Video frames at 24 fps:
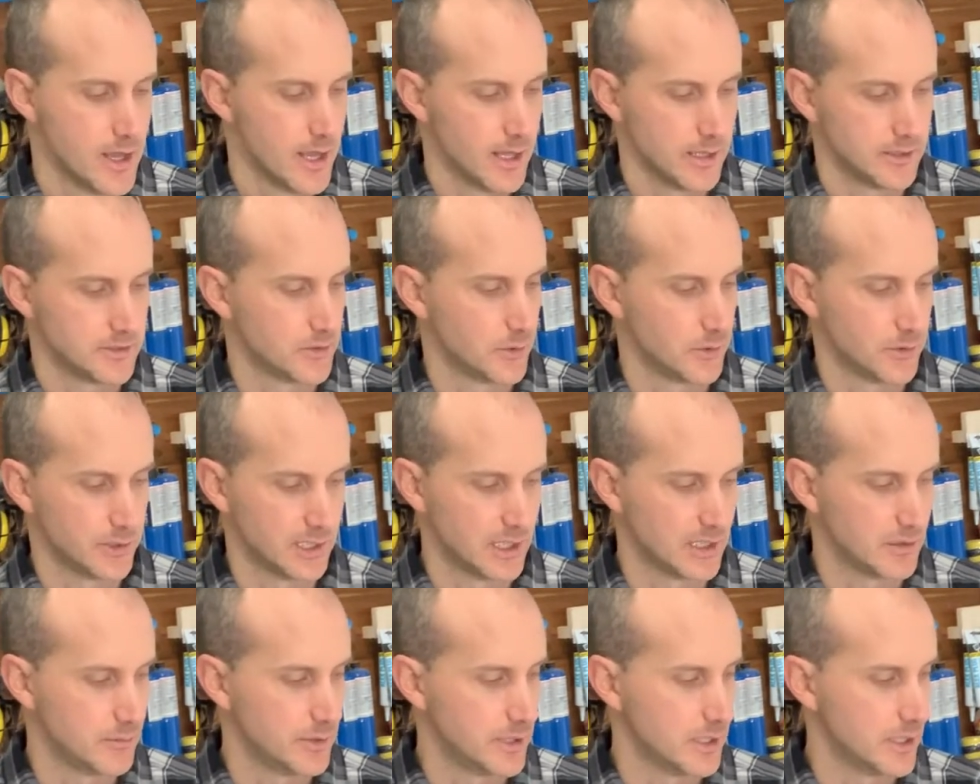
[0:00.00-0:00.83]
It's only
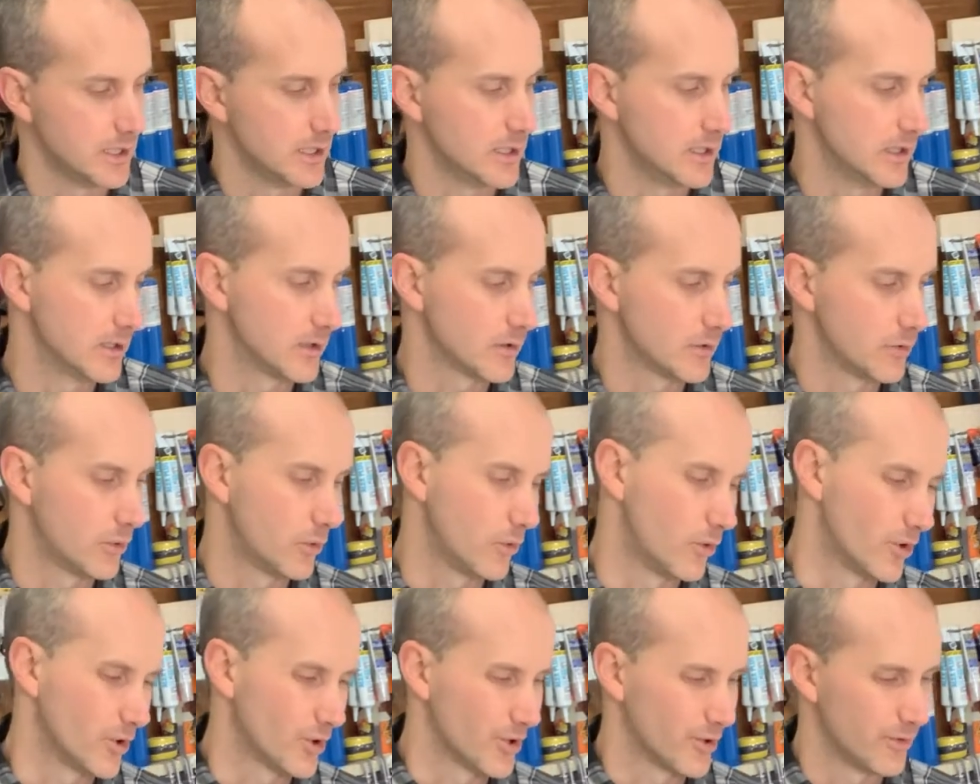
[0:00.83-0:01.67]
going to be a
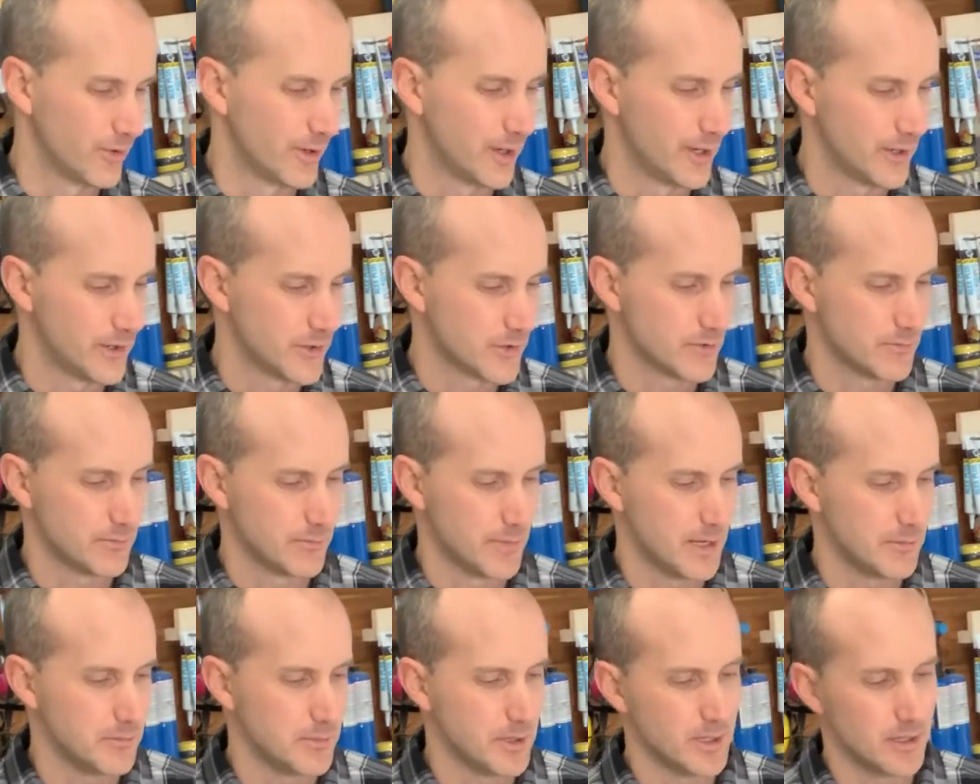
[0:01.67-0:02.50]
1/4 inch,
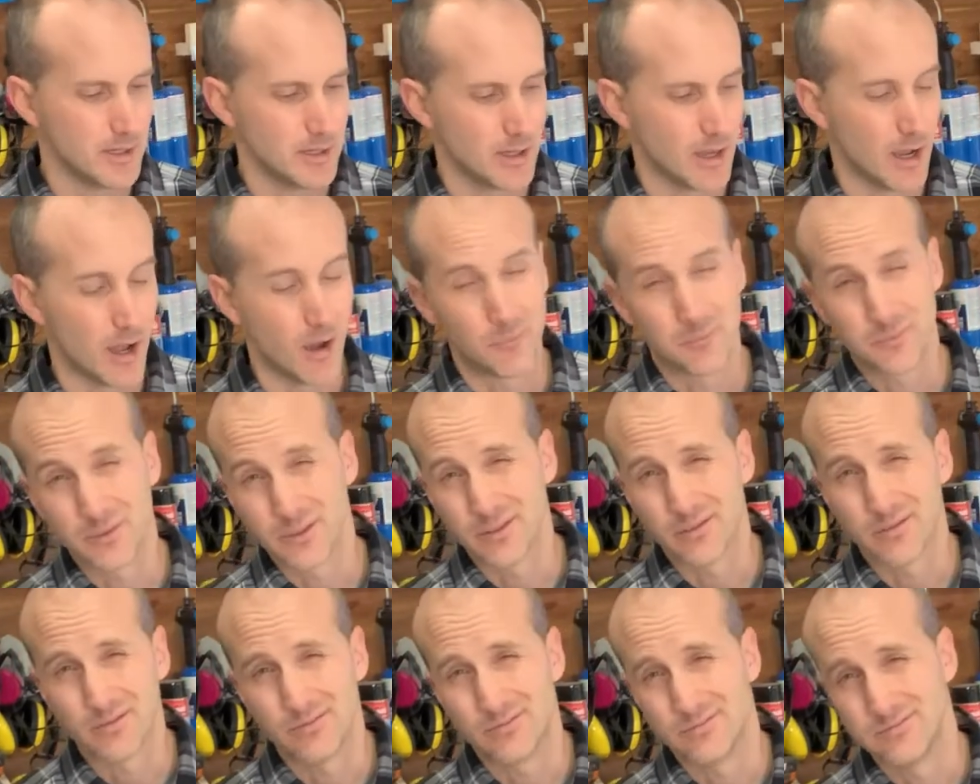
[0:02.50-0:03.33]
maybe up
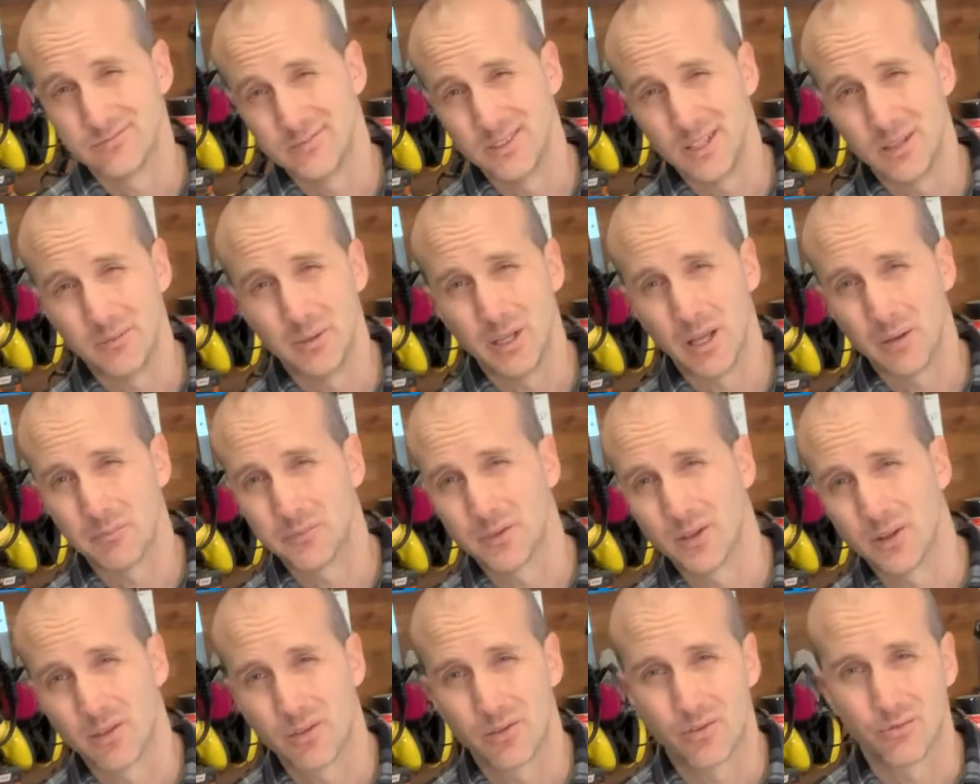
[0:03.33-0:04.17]
to
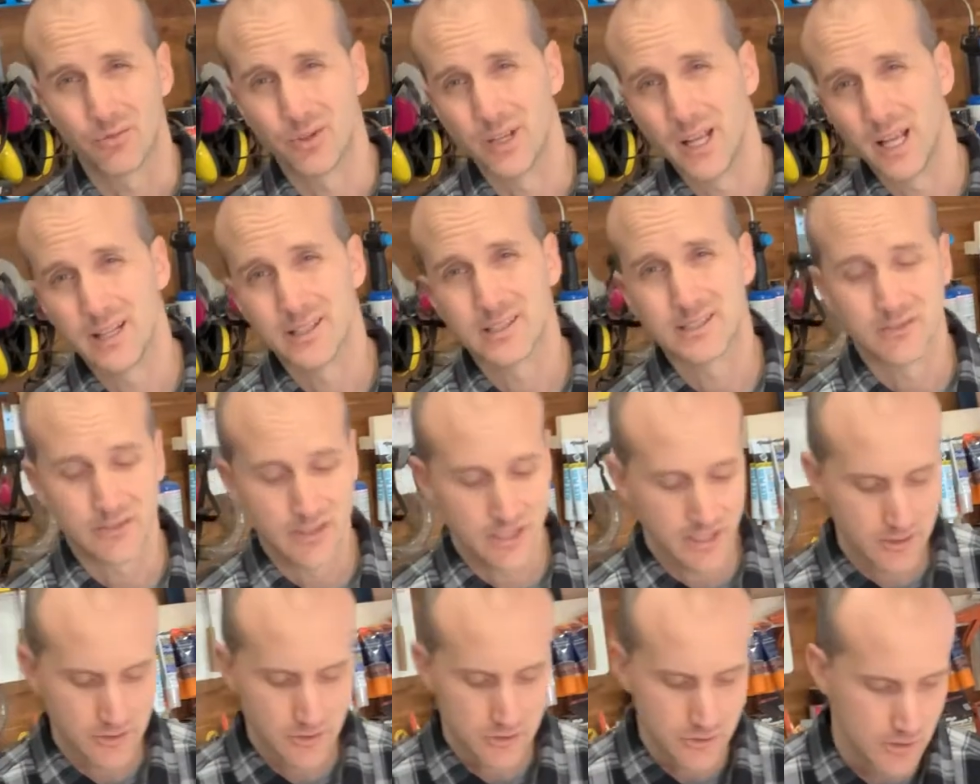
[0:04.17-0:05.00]
3/8 of an
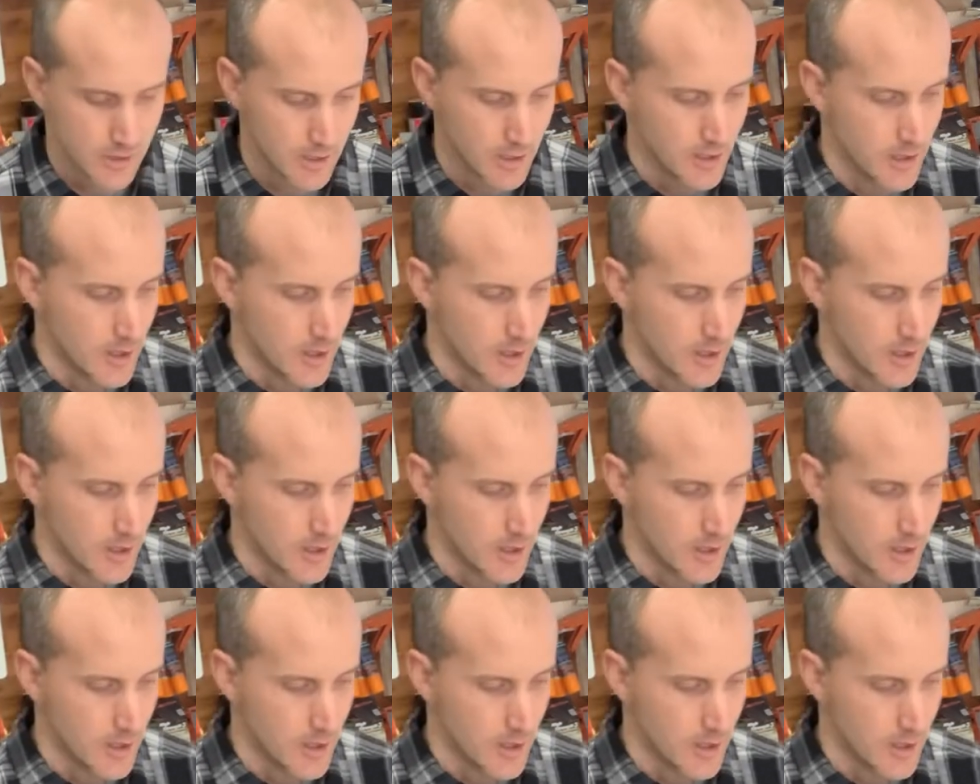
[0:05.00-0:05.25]
inch.